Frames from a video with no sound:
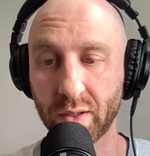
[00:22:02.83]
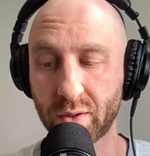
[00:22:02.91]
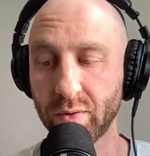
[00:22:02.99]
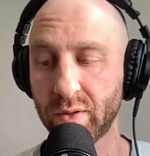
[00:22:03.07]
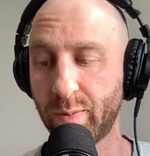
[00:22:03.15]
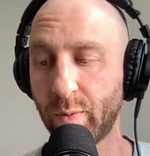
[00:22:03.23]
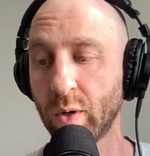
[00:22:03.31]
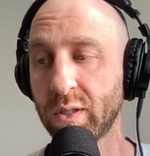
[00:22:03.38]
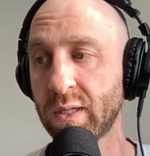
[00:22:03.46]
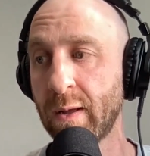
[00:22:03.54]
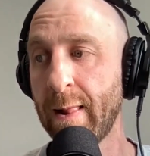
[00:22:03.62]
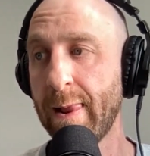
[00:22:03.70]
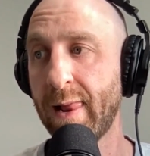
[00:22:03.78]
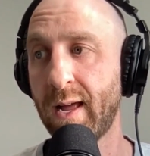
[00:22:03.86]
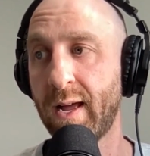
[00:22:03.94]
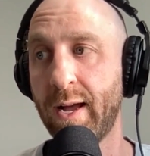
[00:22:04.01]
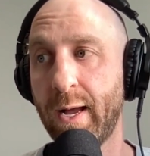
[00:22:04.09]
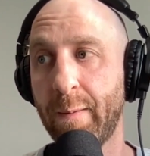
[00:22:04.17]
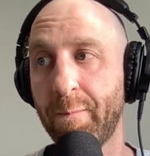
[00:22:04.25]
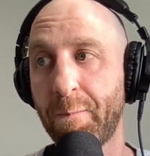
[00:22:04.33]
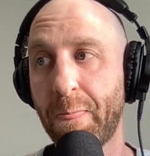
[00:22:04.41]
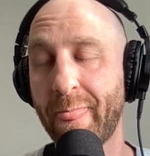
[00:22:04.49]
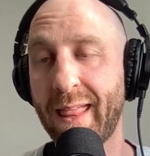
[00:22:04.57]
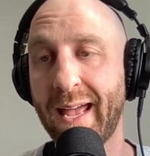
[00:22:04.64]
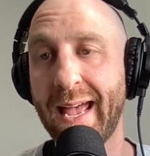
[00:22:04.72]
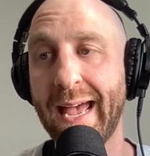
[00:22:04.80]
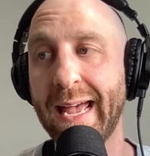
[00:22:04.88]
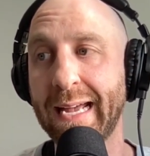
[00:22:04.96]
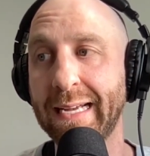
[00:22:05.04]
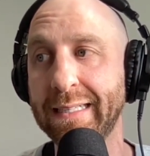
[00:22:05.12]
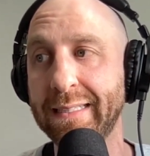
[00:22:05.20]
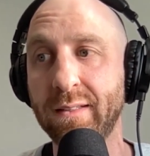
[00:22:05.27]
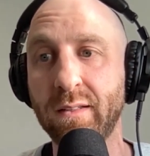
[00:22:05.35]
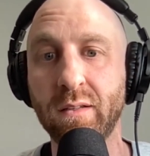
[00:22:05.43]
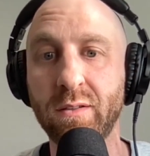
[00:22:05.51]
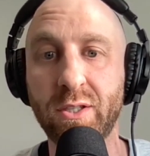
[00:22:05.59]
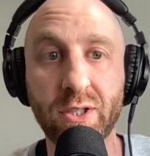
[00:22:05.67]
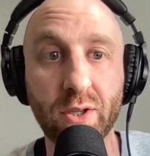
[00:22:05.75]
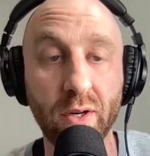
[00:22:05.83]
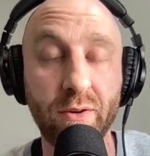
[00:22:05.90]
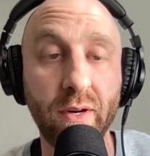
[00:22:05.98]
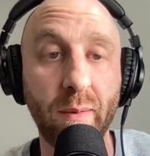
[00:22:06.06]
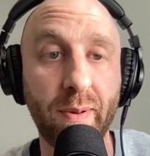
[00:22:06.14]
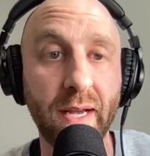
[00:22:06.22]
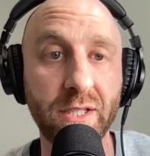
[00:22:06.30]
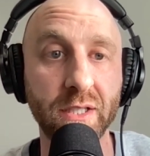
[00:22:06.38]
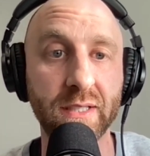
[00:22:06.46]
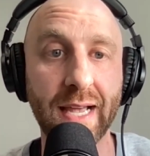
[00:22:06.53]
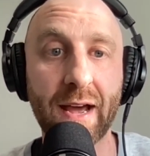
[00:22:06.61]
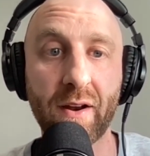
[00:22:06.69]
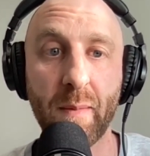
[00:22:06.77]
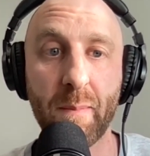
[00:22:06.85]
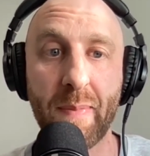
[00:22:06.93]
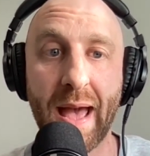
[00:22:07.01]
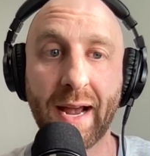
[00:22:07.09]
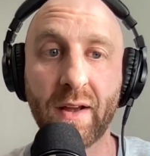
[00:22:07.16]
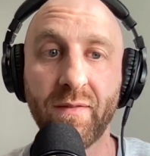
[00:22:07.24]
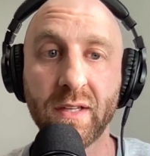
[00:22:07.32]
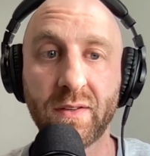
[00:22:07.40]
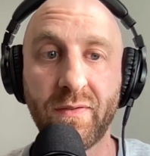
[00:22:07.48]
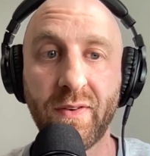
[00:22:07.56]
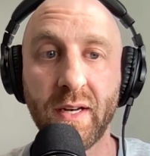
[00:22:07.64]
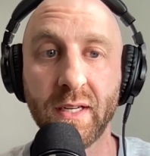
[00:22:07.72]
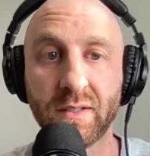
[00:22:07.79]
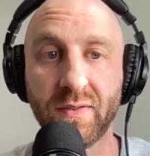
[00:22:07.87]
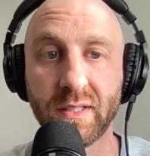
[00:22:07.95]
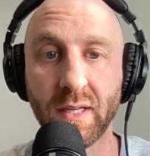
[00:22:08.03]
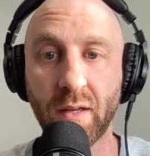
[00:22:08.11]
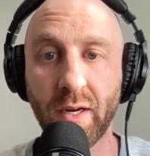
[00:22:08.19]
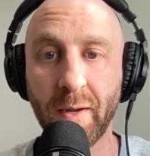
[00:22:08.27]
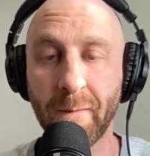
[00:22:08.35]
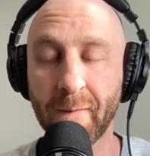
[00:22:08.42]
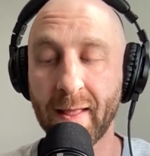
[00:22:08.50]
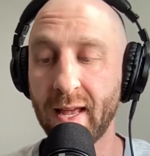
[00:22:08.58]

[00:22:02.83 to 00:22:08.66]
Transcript: it True Sports, and just started treating patients out of the back of this fitness facility.